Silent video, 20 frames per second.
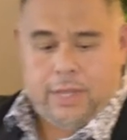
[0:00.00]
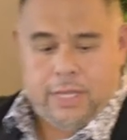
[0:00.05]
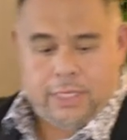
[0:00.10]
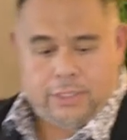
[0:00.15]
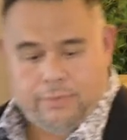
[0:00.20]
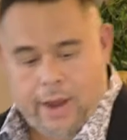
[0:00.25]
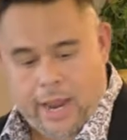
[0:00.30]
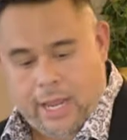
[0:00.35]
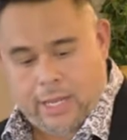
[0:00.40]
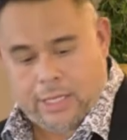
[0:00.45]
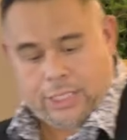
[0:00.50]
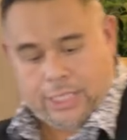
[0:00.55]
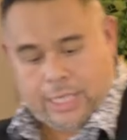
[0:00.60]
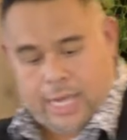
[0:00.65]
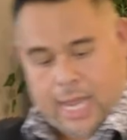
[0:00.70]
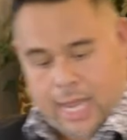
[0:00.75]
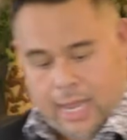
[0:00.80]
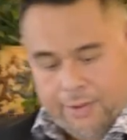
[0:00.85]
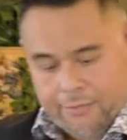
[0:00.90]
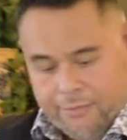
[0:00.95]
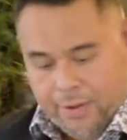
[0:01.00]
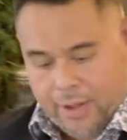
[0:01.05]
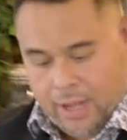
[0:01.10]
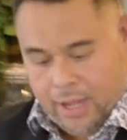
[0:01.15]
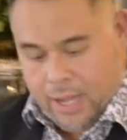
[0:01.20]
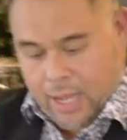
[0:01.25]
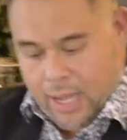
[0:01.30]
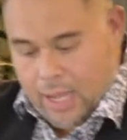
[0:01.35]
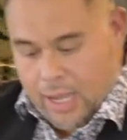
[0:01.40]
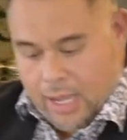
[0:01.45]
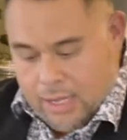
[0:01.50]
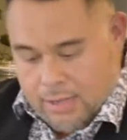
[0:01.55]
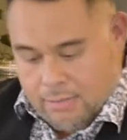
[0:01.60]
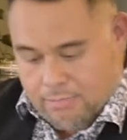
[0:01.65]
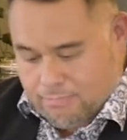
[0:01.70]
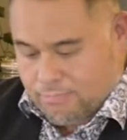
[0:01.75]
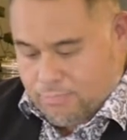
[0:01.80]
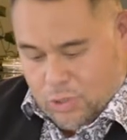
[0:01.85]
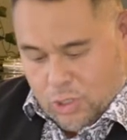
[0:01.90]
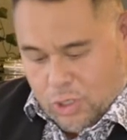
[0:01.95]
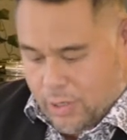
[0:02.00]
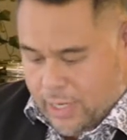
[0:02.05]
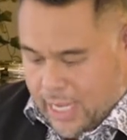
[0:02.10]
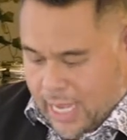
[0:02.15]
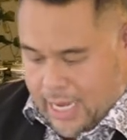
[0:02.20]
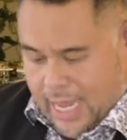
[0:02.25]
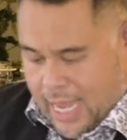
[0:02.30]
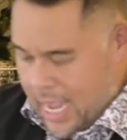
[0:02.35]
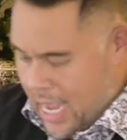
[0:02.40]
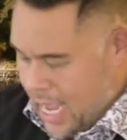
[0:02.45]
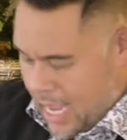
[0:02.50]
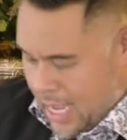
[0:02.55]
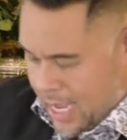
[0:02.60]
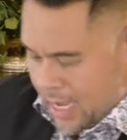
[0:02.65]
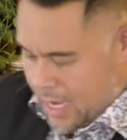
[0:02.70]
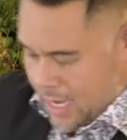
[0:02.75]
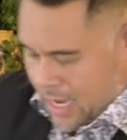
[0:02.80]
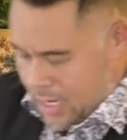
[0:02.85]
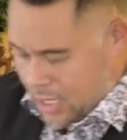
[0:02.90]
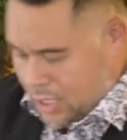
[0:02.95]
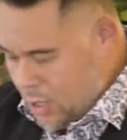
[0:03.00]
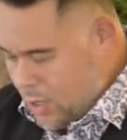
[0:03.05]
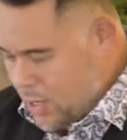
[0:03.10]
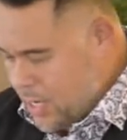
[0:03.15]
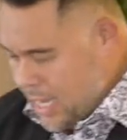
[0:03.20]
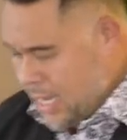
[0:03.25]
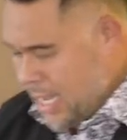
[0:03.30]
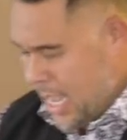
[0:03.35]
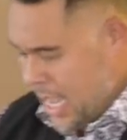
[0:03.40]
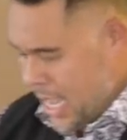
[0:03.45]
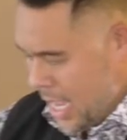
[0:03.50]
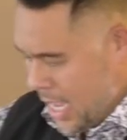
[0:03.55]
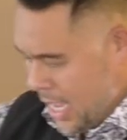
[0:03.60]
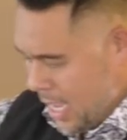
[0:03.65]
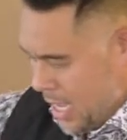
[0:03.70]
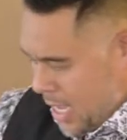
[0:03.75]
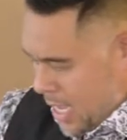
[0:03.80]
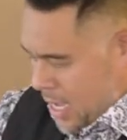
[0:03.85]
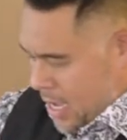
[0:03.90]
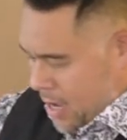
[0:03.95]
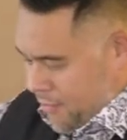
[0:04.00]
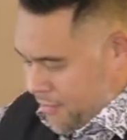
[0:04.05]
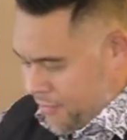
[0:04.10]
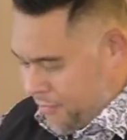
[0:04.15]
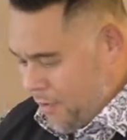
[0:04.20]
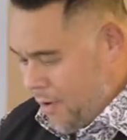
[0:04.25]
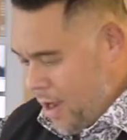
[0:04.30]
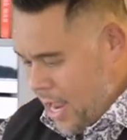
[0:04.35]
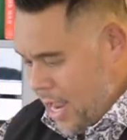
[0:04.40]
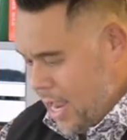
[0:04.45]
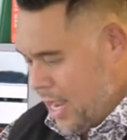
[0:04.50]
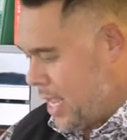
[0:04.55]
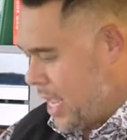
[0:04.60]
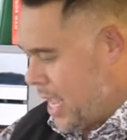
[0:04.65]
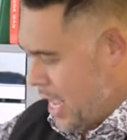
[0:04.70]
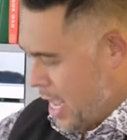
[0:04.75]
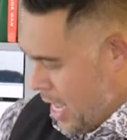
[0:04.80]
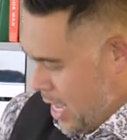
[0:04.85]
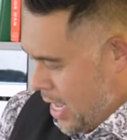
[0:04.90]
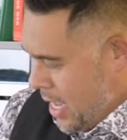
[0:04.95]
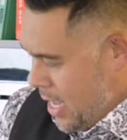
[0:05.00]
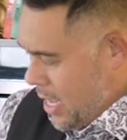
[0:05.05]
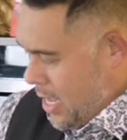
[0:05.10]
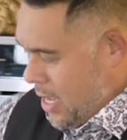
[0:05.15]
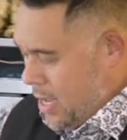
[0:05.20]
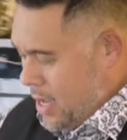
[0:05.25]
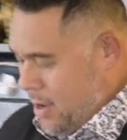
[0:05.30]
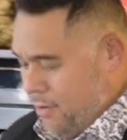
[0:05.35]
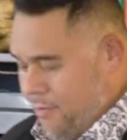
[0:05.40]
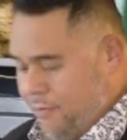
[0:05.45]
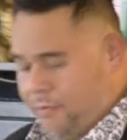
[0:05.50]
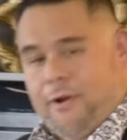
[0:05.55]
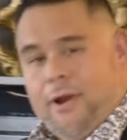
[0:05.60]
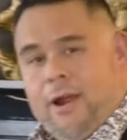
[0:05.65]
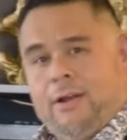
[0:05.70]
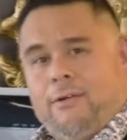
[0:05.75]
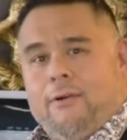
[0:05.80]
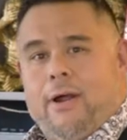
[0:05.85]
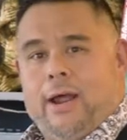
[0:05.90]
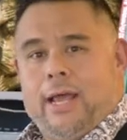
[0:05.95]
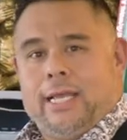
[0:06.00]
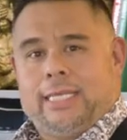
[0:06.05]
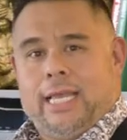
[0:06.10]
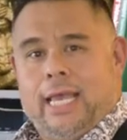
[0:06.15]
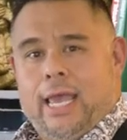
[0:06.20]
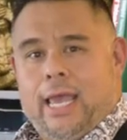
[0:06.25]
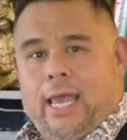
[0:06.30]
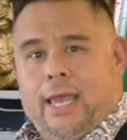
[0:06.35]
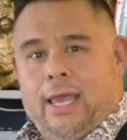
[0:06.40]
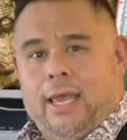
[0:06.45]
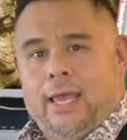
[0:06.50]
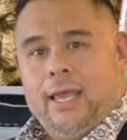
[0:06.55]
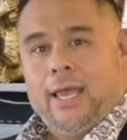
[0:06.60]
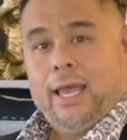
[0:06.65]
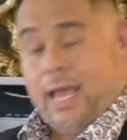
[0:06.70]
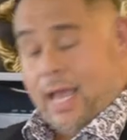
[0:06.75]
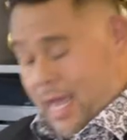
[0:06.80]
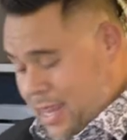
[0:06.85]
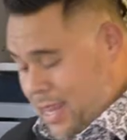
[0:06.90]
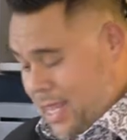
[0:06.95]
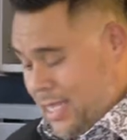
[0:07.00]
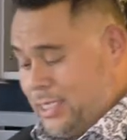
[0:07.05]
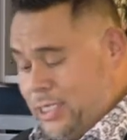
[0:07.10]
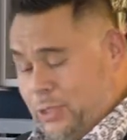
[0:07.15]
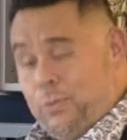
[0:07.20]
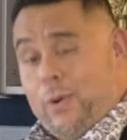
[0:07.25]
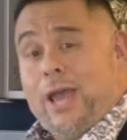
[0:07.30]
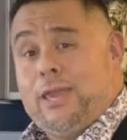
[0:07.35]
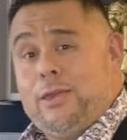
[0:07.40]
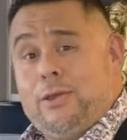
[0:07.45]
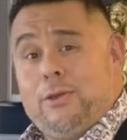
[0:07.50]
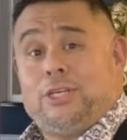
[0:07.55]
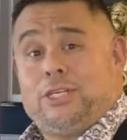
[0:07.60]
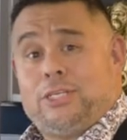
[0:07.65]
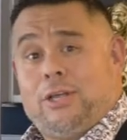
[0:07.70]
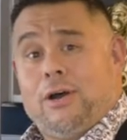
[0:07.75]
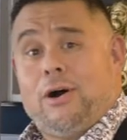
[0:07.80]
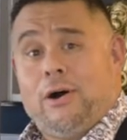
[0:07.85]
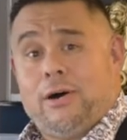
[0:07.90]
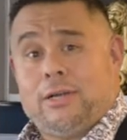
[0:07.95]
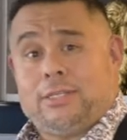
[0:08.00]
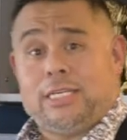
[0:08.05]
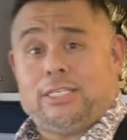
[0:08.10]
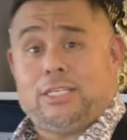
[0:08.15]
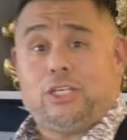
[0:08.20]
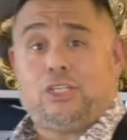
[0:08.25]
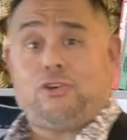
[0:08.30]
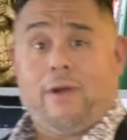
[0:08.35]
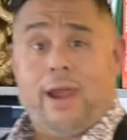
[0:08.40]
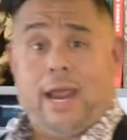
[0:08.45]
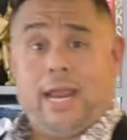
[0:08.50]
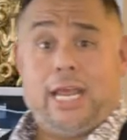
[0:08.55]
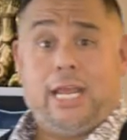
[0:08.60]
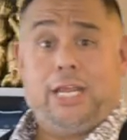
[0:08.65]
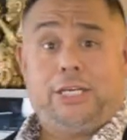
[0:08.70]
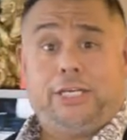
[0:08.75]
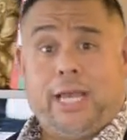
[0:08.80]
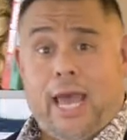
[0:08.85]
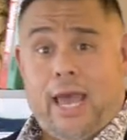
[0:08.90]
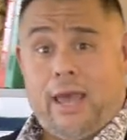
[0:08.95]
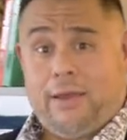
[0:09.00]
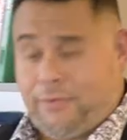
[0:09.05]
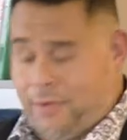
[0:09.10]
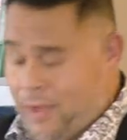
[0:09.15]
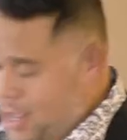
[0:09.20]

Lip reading: this range, you'd have cooking here and cooking here, frying here, fried rice here. And this is where you start as a trainee chef.